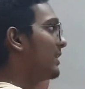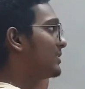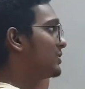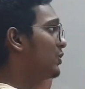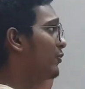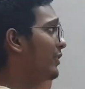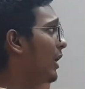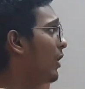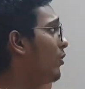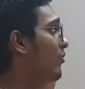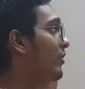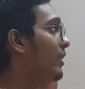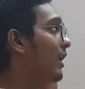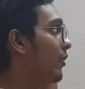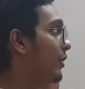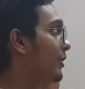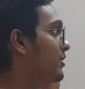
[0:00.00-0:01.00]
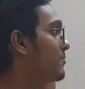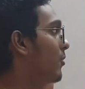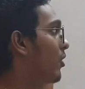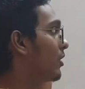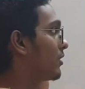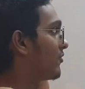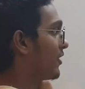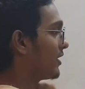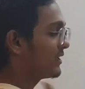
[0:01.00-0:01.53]
So now we are going to
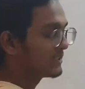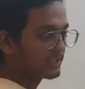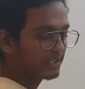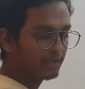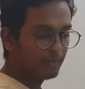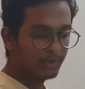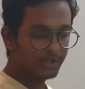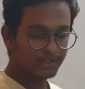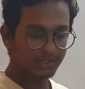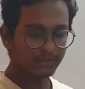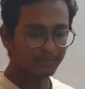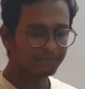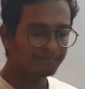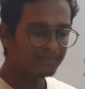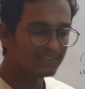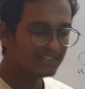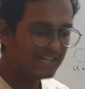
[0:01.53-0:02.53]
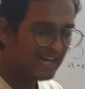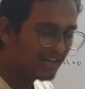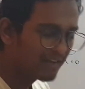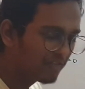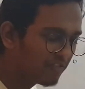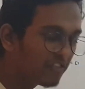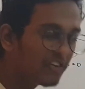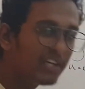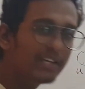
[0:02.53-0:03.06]
modify this equation,
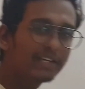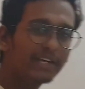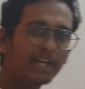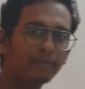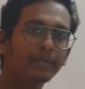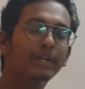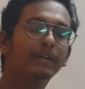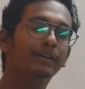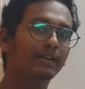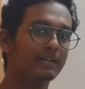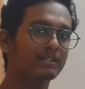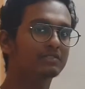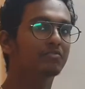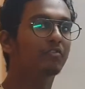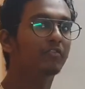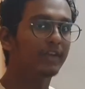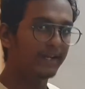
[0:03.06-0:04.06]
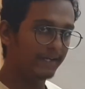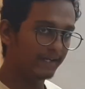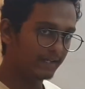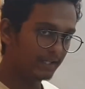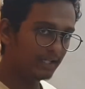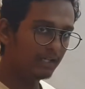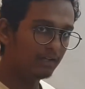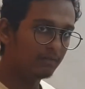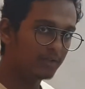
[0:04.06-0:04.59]
and V can be written as
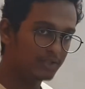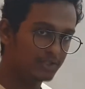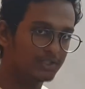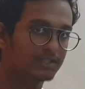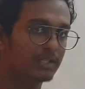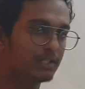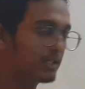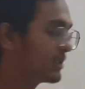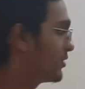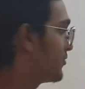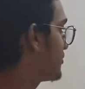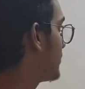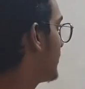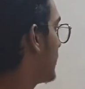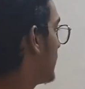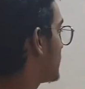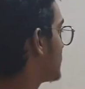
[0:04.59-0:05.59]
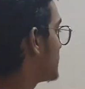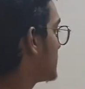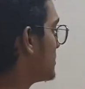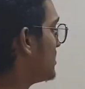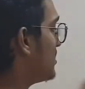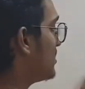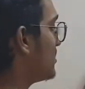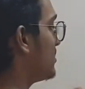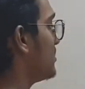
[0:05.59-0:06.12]
Vd, which is the drift velocity.